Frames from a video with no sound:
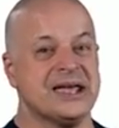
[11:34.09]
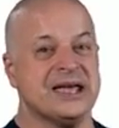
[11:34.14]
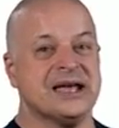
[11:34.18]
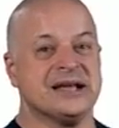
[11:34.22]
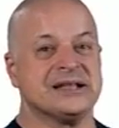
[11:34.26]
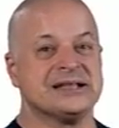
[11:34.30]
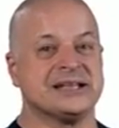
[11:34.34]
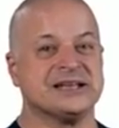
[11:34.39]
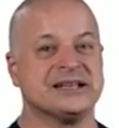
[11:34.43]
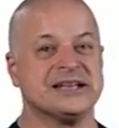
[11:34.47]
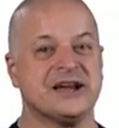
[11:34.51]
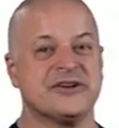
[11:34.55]

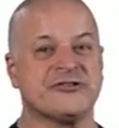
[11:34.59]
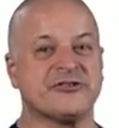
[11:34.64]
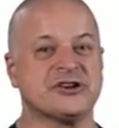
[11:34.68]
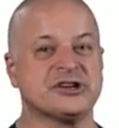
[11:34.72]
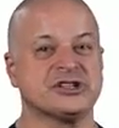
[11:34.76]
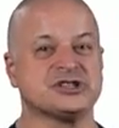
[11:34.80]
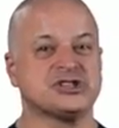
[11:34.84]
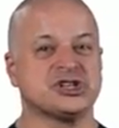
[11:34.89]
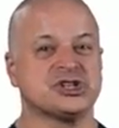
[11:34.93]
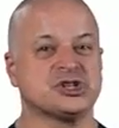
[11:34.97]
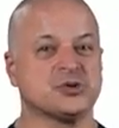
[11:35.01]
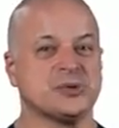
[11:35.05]
The difference
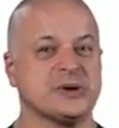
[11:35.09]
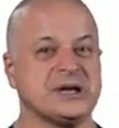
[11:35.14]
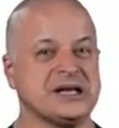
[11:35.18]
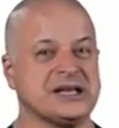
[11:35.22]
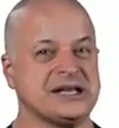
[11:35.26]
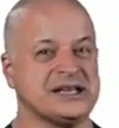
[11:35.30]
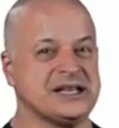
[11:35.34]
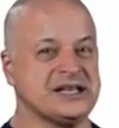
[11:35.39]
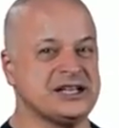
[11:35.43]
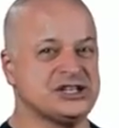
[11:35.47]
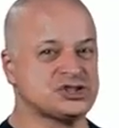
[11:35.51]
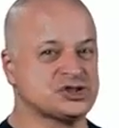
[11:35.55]
between
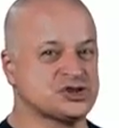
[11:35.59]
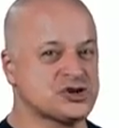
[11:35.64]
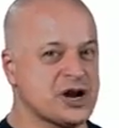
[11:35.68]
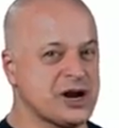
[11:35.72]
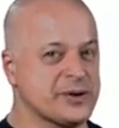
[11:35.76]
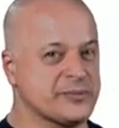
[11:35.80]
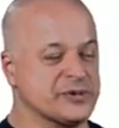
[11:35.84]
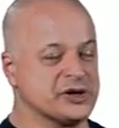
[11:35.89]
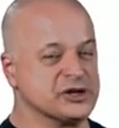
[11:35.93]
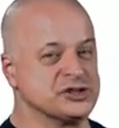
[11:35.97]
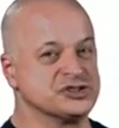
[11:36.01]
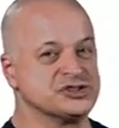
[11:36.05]
these
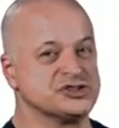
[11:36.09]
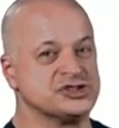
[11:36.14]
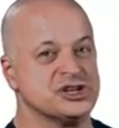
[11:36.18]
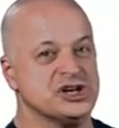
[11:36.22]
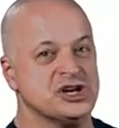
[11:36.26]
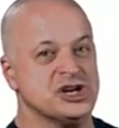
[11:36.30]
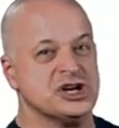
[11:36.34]
tremors: